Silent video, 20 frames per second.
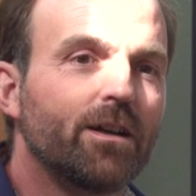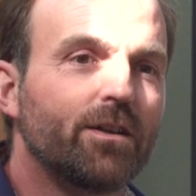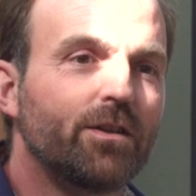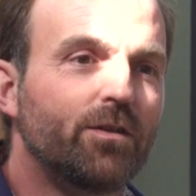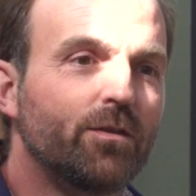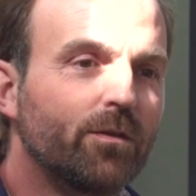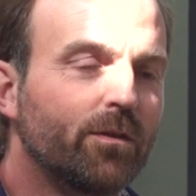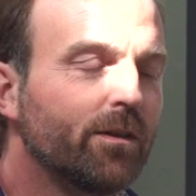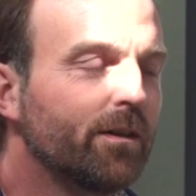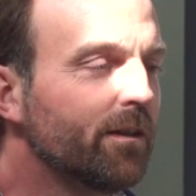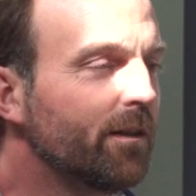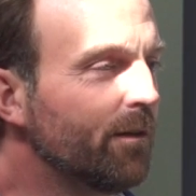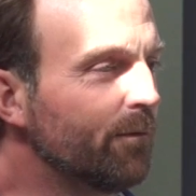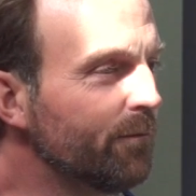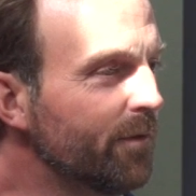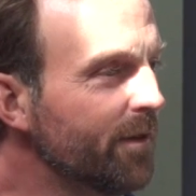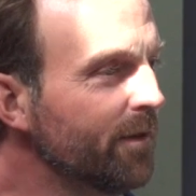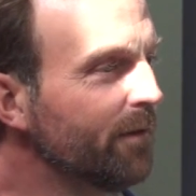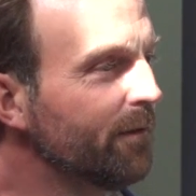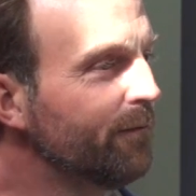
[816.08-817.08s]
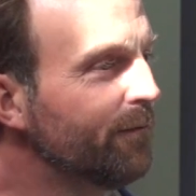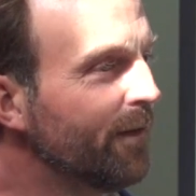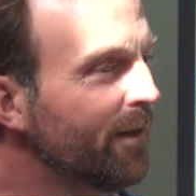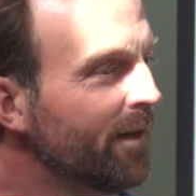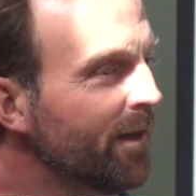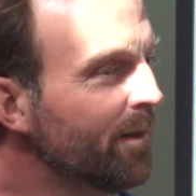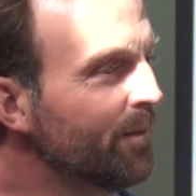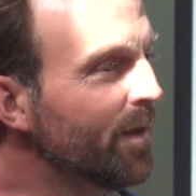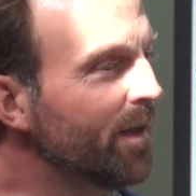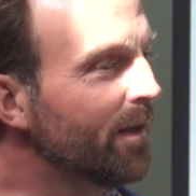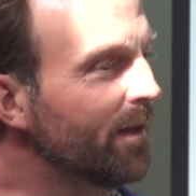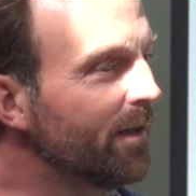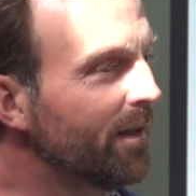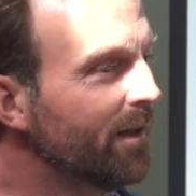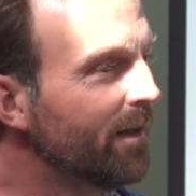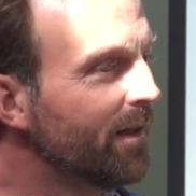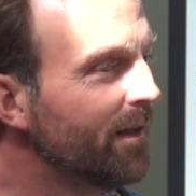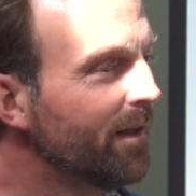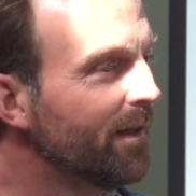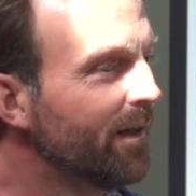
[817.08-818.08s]
You're a real farmer."
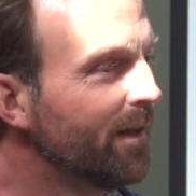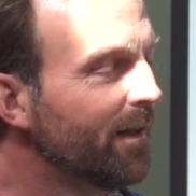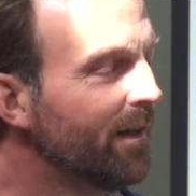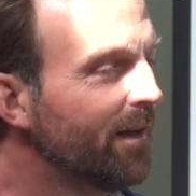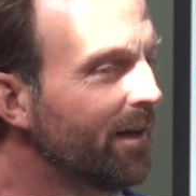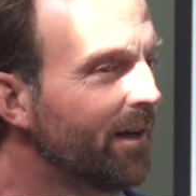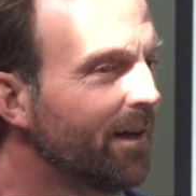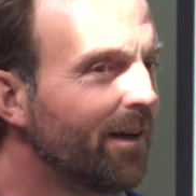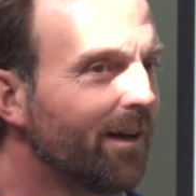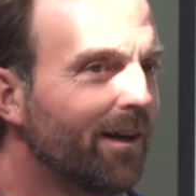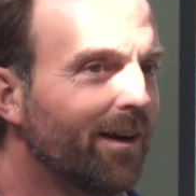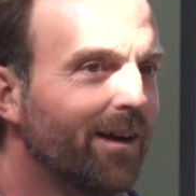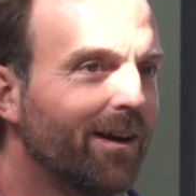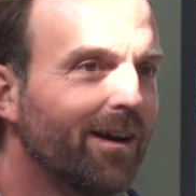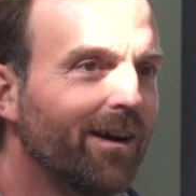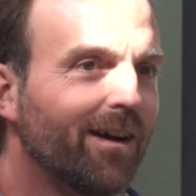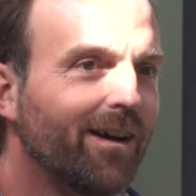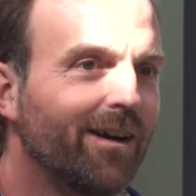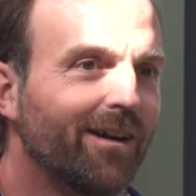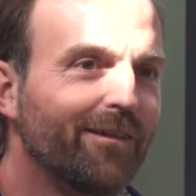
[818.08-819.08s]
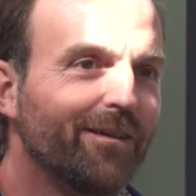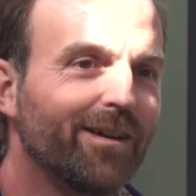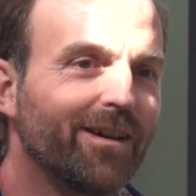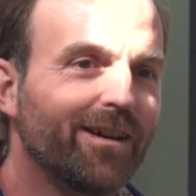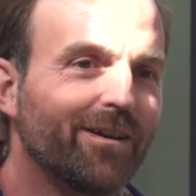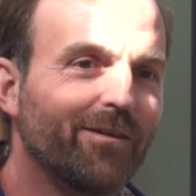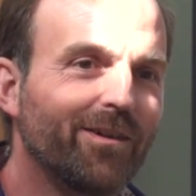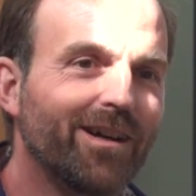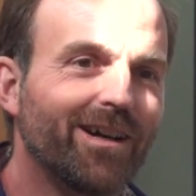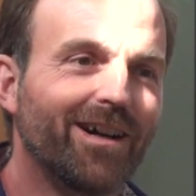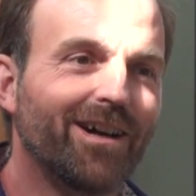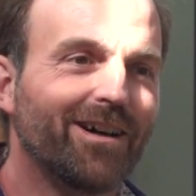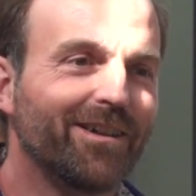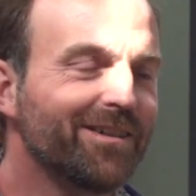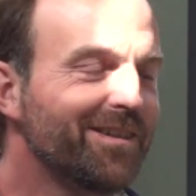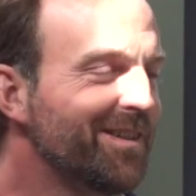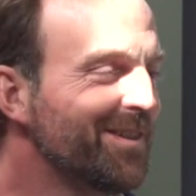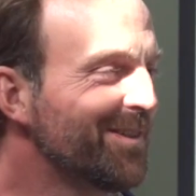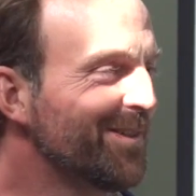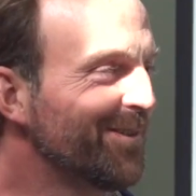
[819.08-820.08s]
Well, I thought, wow,
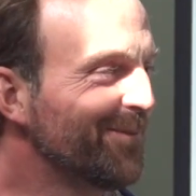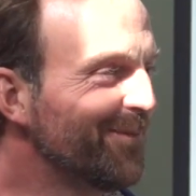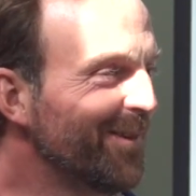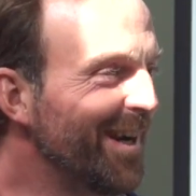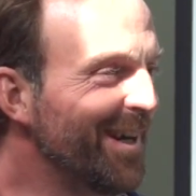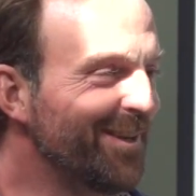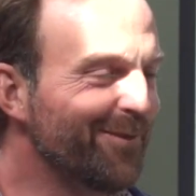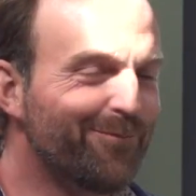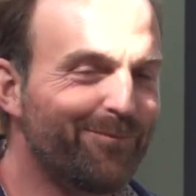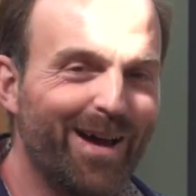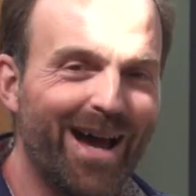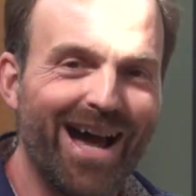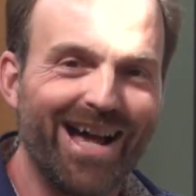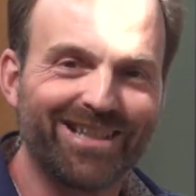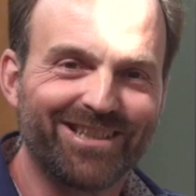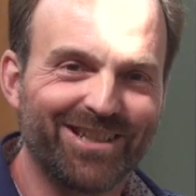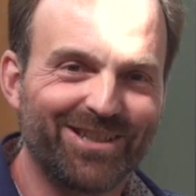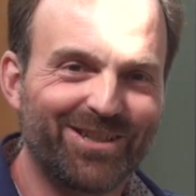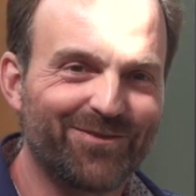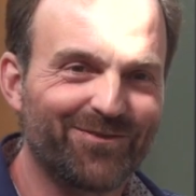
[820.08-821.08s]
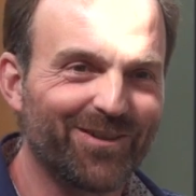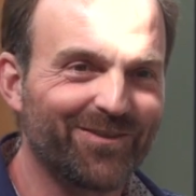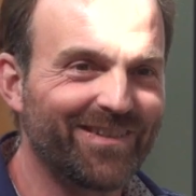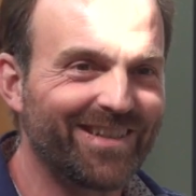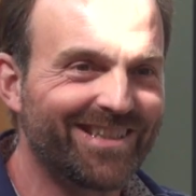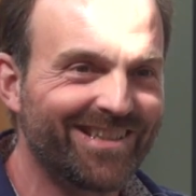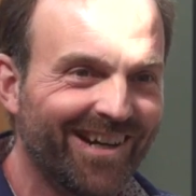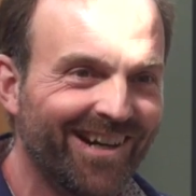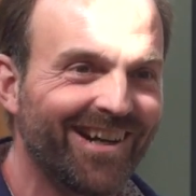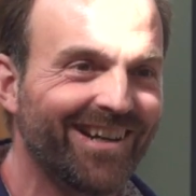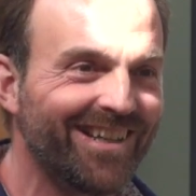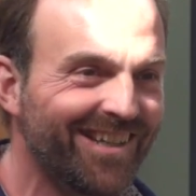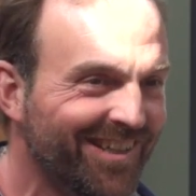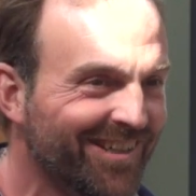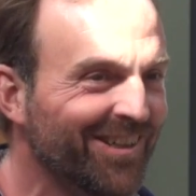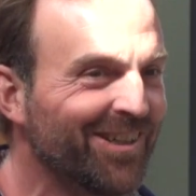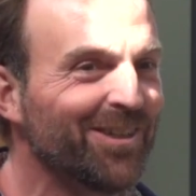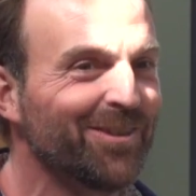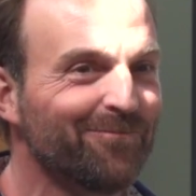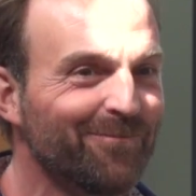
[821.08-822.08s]
this is a rite of passage for me. Donnie
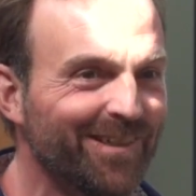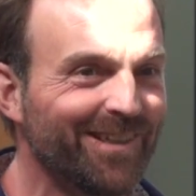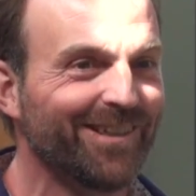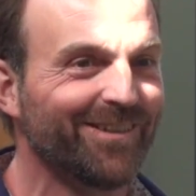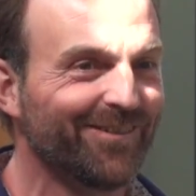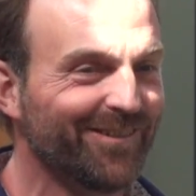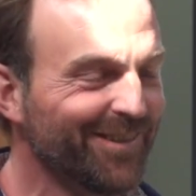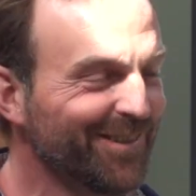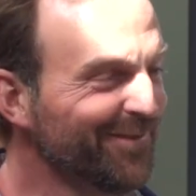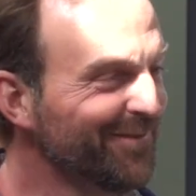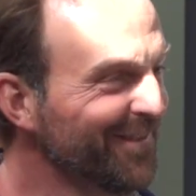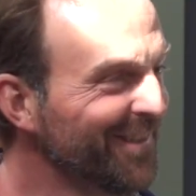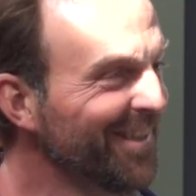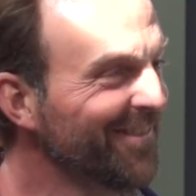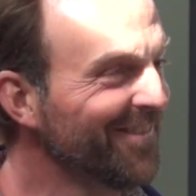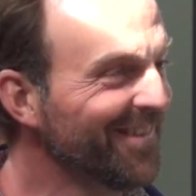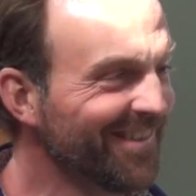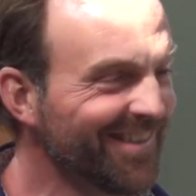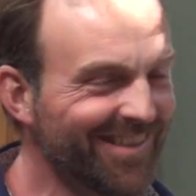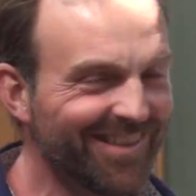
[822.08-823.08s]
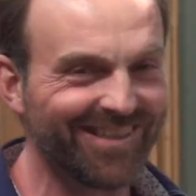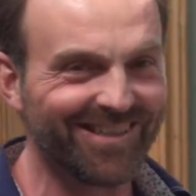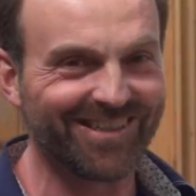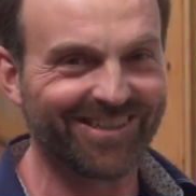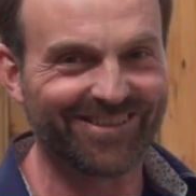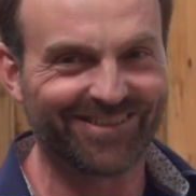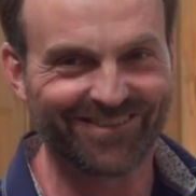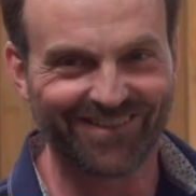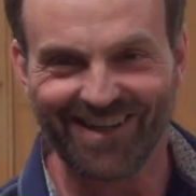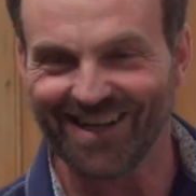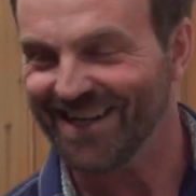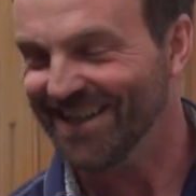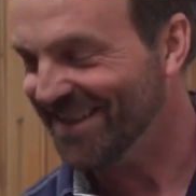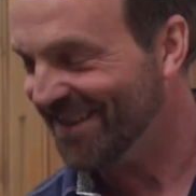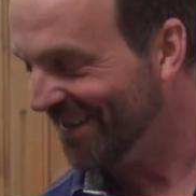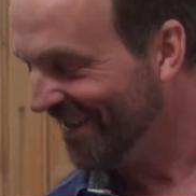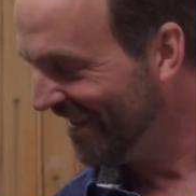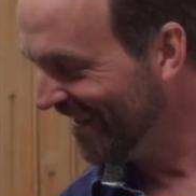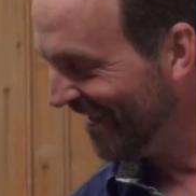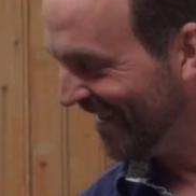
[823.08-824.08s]
called me a real farmer. This is great.